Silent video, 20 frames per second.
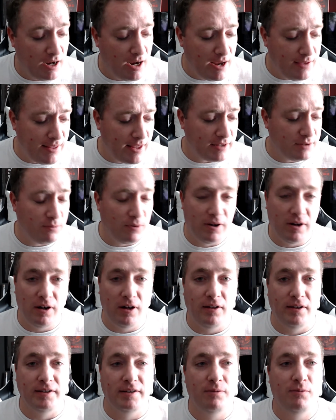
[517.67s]
And that's what it
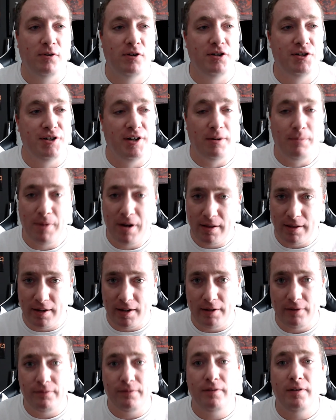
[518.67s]
all is. I want to share my
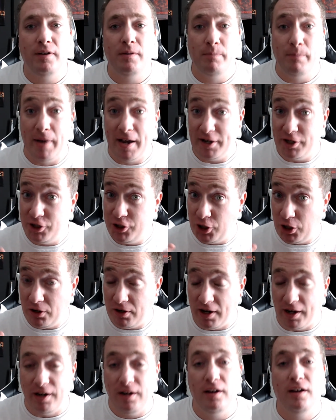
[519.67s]
life, my
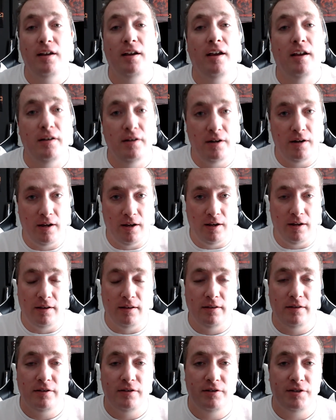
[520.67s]
journey, and
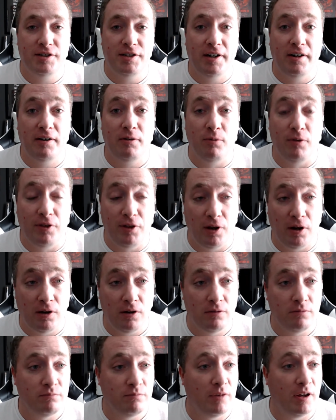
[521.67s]
share it with
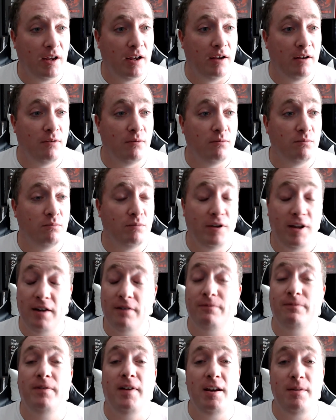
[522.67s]
y'all and
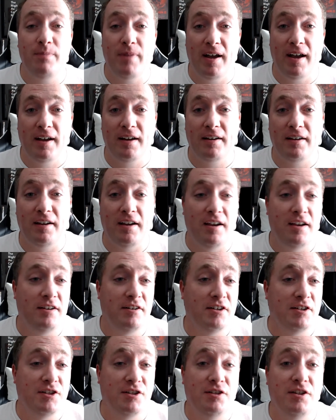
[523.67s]
get feedback and
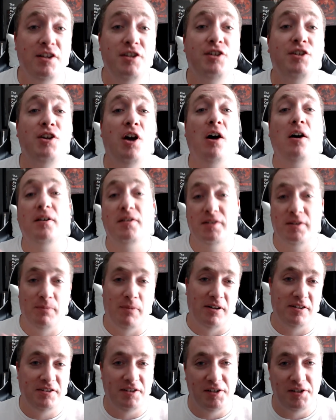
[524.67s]
just talk
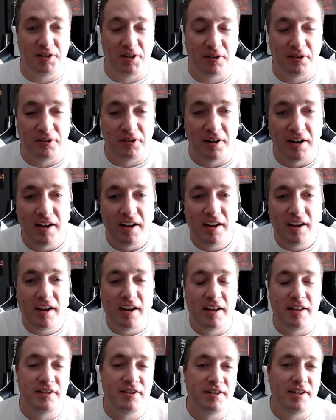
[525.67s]
amongst each other
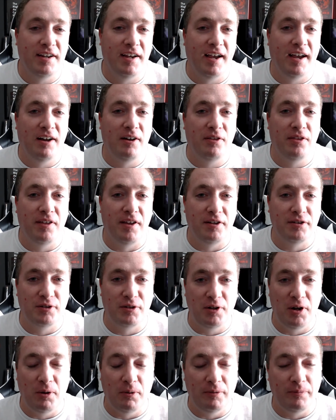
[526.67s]
and see how things
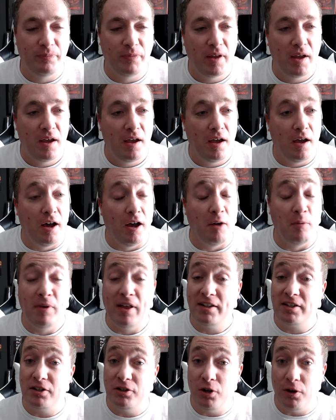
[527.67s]
are going. But
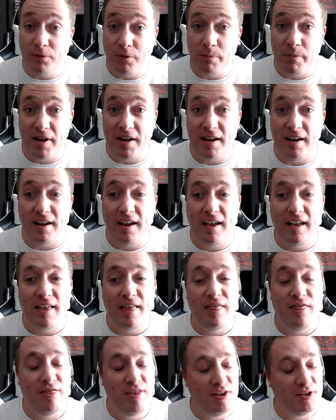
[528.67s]
that's going to do it for me.
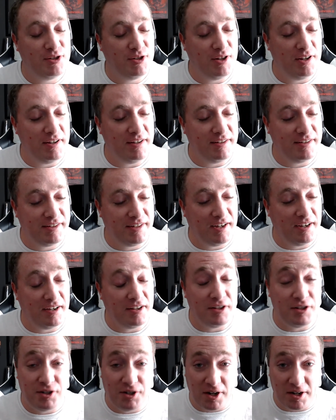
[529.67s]
This is
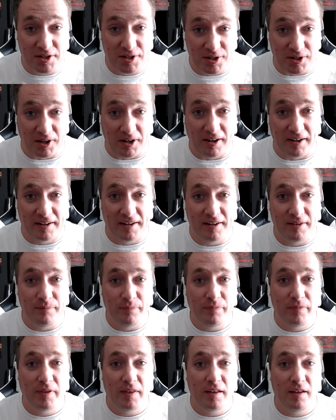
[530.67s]
Just Talk.
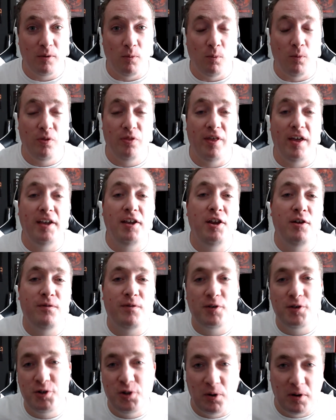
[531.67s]
Thank you
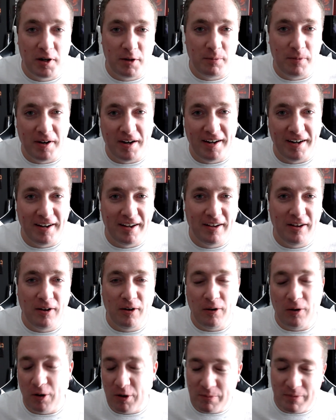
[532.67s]
for joining me
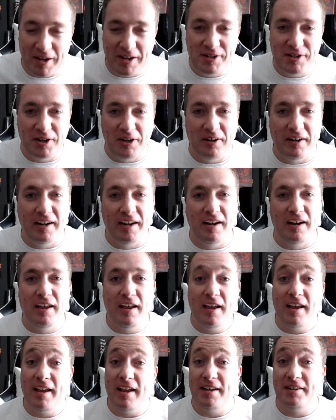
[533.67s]
on my journey.
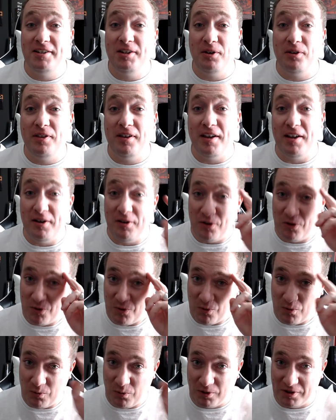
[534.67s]
Until then,
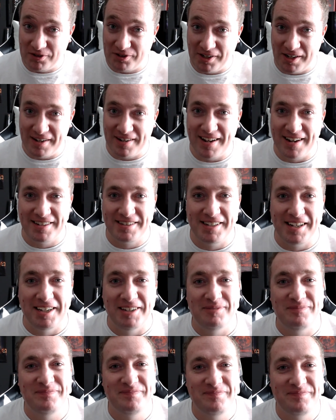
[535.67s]
we'll see you next time.